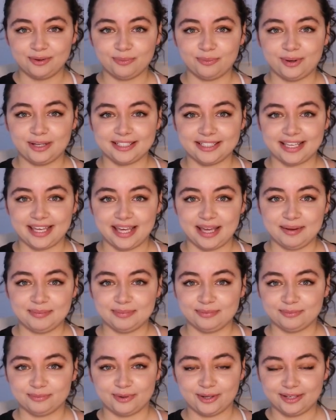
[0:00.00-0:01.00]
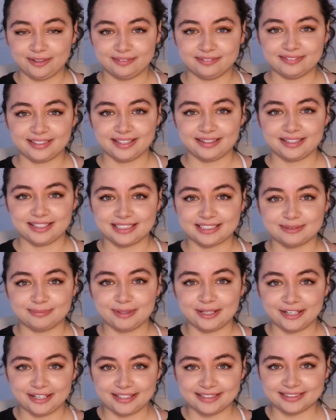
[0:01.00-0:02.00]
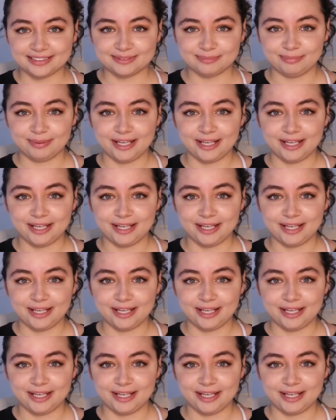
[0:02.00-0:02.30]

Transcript: in one game and one experience,